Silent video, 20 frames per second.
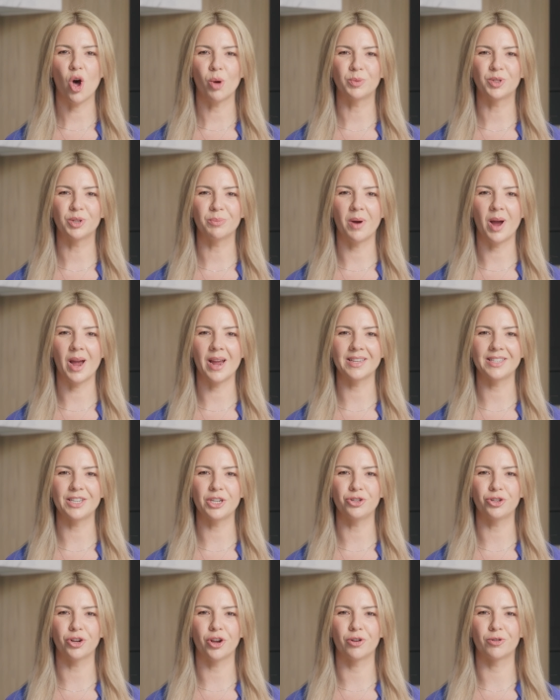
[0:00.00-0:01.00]
optimise
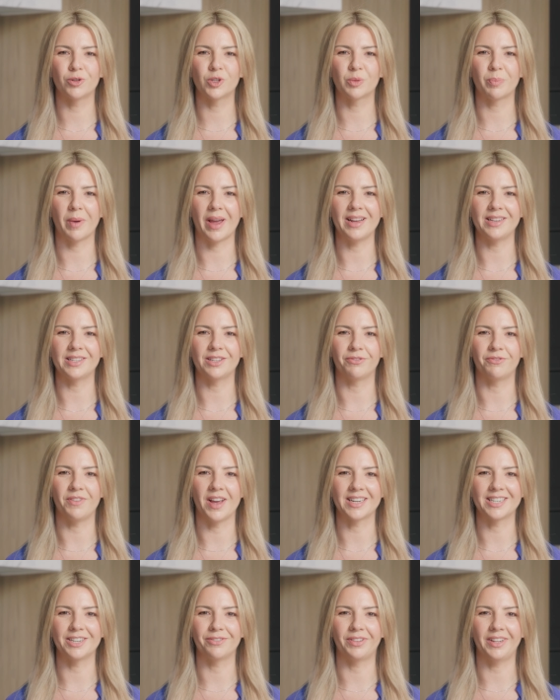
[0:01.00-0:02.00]
internal space
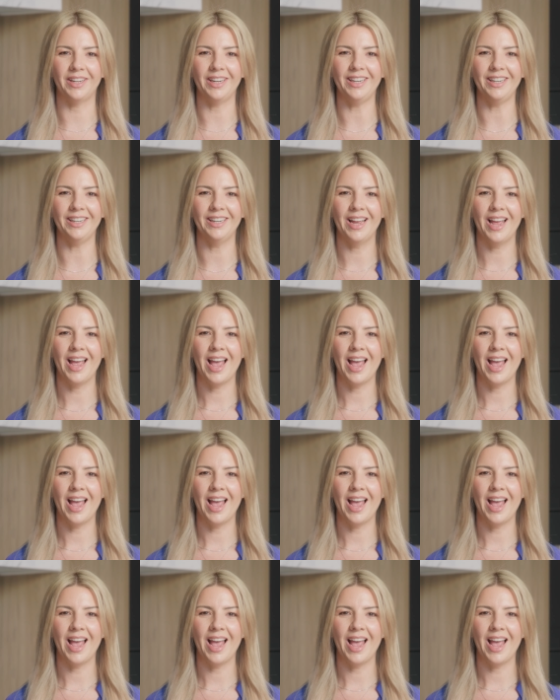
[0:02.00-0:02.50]
effectively,